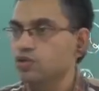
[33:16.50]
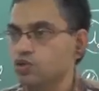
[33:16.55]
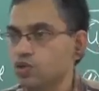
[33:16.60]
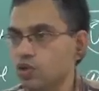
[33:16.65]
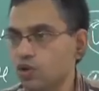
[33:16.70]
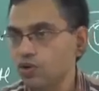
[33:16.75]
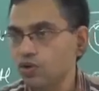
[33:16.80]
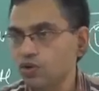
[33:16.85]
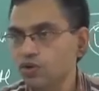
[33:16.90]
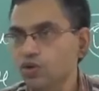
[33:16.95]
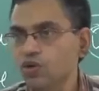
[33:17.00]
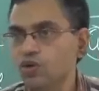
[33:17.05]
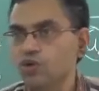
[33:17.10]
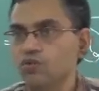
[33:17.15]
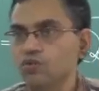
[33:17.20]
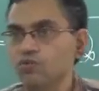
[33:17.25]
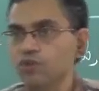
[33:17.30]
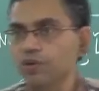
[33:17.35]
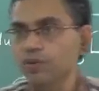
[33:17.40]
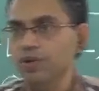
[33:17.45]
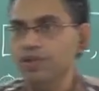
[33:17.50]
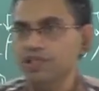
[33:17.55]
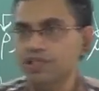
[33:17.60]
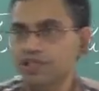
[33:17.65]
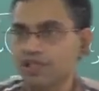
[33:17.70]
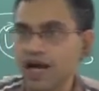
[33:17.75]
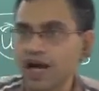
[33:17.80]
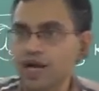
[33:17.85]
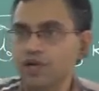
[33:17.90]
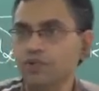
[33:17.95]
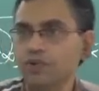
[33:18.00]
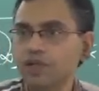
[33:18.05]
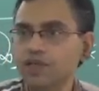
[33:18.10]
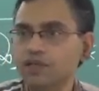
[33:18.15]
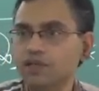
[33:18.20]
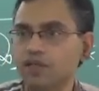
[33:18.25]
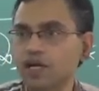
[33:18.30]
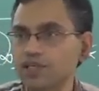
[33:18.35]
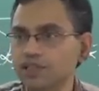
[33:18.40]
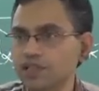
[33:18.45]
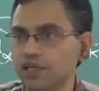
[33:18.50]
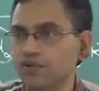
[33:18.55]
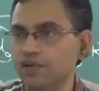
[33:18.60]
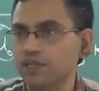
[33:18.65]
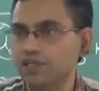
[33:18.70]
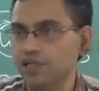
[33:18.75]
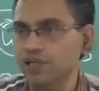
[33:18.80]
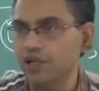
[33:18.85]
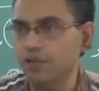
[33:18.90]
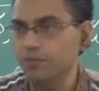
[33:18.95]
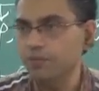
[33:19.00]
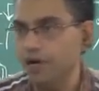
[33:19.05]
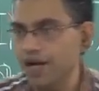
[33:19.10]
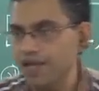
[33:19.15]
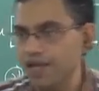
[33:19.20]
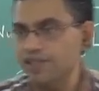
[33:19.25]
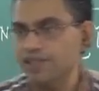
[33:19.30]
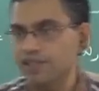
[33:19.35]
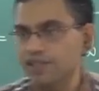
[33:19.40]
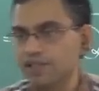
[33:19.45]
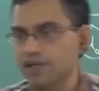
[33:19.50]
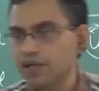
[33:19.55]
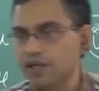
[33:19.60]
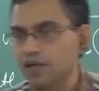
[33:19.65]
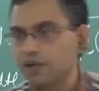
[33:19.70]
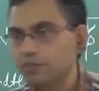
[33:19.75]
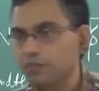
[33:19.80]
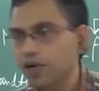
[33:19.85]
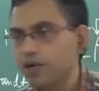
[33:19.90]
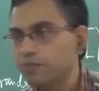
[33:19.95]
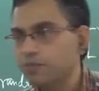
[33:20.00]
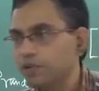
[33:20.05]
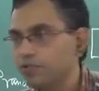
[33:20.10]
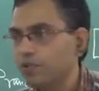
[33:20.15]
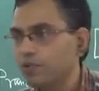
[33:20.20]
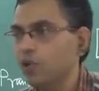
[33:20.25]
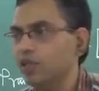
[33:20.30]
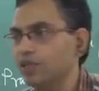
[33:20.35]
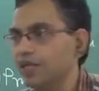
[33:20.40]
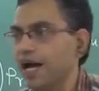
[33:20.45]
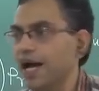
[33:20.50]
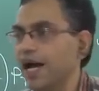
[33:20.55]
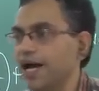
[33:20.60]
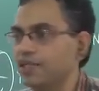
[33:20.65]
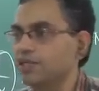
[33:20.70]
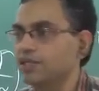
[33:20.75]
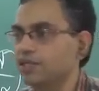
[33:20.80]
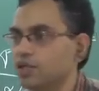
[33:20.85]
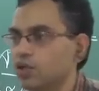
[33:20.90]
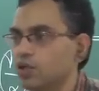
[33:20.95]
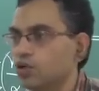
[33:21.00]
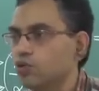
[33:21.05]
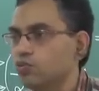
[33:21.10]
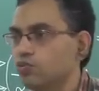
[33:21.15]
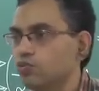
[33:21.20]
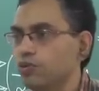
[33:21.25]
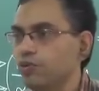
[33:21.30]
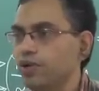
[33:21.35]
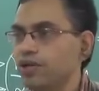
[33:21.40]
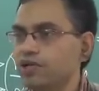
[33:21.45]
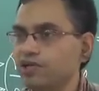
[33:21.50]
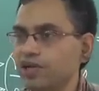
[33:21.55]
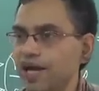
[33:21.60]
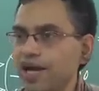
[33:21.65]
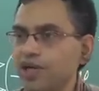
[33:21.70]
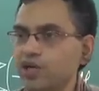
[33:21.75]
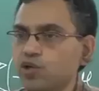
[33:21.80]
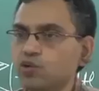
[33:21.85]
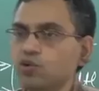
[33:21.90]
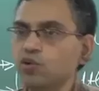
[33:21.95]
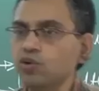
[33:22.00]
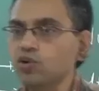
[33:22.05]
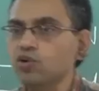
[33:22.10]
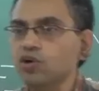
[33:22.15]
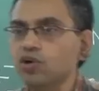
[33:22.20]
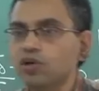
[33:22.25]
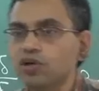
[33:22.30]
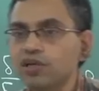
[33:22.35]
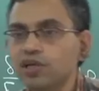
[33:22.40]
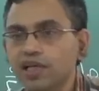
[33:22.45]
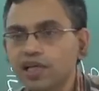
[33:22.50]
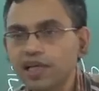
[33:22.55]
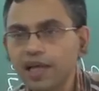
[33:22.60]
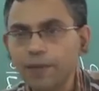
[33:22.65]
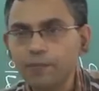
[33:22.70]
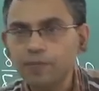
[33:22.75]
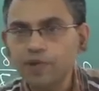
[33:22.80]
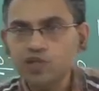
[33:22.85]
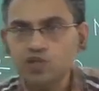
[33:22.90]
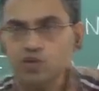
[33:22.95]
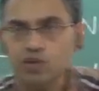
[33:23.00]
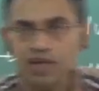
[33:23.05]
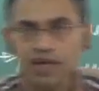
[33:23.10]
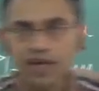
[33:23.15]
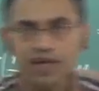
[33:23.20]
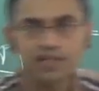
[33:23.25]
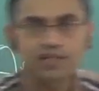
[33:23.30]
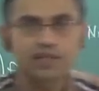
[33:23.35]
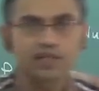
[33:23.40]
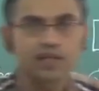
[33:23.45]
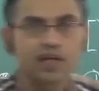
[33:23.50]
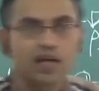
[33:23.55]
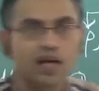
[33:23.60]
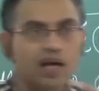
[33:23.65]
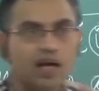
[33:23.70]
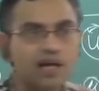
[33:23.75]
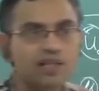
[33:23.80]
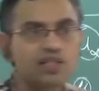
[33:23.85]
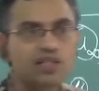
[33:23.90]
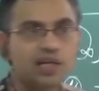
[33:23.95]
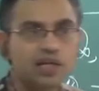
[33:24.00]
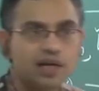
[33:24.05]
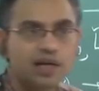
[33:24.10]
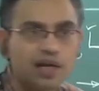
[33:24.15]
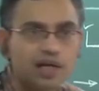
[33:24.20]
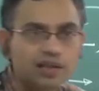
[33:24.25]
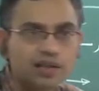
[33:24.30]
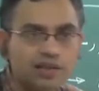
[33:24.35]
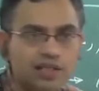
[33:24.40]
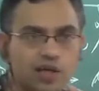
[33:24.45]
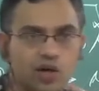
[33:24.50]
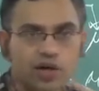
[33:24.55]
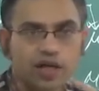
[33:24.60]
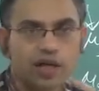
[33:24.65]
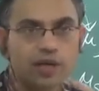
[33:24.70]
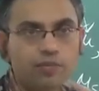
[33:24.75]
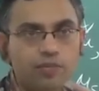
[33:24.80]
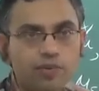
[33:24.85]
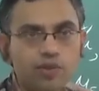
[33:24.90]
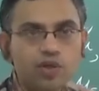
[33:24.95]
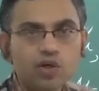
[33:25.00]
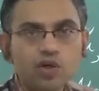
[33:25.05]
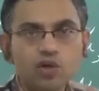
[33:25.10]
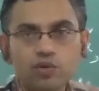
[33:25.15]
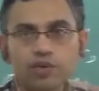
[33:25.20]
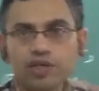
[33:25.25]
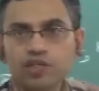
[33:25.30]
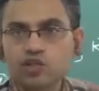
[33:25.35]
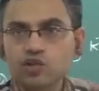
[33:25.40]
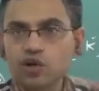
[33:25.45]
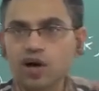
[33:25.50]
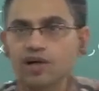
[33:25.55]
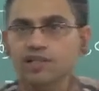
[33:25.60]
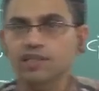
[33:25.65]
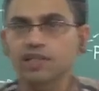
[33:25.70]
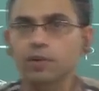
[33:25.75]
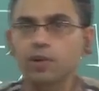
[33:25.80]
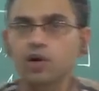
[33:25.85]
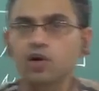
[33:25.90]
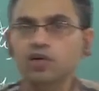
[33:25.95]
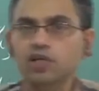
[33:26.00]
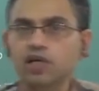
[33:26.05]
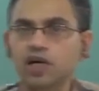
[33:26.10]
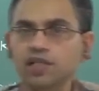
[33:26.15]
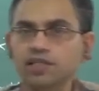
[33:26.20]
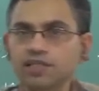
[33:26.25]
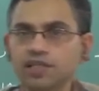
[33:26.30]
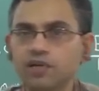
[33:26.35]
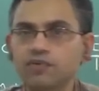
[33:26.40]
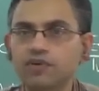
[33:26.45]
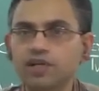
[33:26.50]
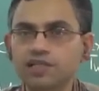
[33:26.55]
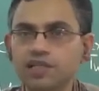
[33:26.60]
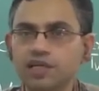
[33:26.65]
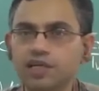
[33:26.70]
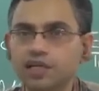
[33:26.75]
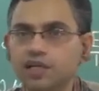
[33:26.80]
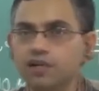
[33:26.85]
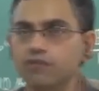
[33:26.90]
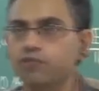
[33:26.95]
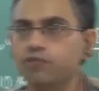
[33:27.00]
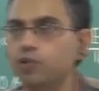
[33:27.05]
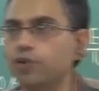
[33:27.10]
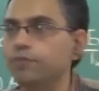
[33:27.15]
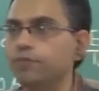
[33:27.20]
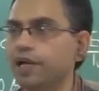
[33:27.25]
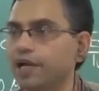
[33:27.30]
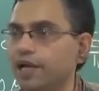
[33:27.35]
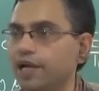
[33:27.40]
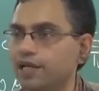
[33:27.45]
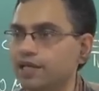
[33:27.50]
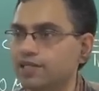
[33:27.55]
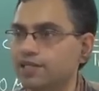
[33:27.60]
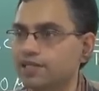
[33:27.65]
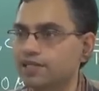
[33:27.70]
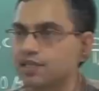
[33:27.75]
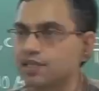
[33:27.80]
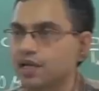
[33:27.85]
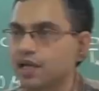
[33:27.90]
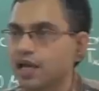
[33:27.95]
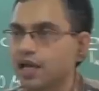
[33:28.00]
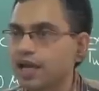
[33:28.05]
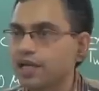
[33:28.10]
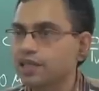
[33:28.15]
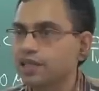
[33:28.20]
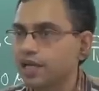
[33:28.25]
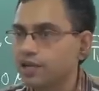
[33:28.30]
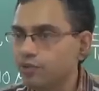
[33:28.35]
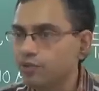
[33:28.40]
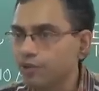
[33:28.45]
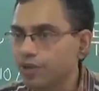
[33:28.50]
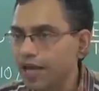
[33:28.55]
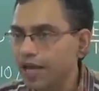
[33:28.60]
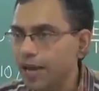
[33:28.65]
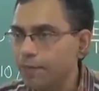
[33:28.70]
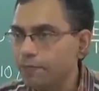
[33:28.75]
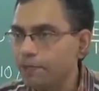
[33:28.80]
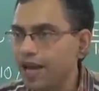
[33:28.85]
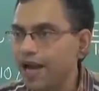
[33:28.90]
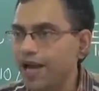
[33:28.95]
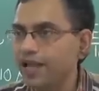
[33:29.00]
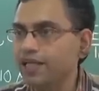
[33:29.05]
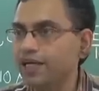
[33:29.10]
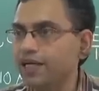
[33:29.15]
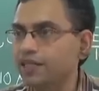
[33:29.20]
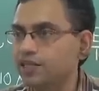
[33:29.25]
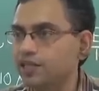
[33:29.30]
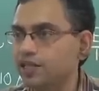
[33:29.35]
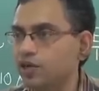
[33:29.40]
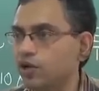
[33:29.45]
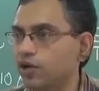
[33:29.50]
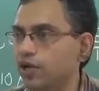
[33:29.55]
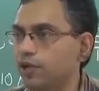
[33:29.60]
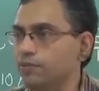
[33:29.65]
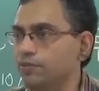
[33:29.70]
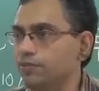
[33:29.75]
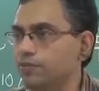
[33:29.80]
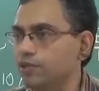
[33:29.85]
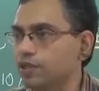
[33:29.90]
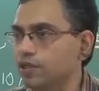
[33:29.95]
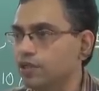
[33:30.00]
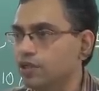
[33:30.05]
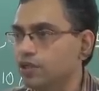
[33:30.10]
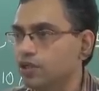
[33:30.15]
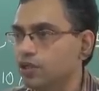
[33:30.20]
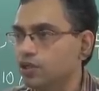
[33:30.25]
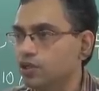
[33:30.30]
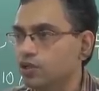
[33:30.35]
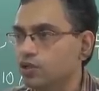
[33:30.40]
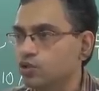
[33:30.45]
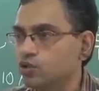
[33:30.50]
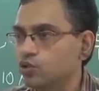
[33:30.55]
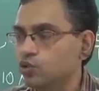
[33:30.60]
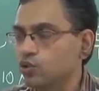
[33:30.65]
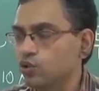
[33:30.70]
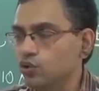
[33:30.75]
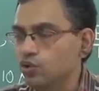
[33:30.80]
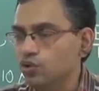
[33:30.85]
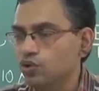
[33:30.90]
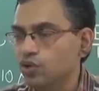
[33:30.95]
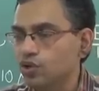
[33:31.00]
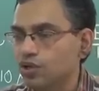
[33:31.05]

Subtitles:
So we will start with conservation of mass, but before that we will try to recapitulate a general theorem which talks about conservation in fluid mechanics, and then we will apply that theorem to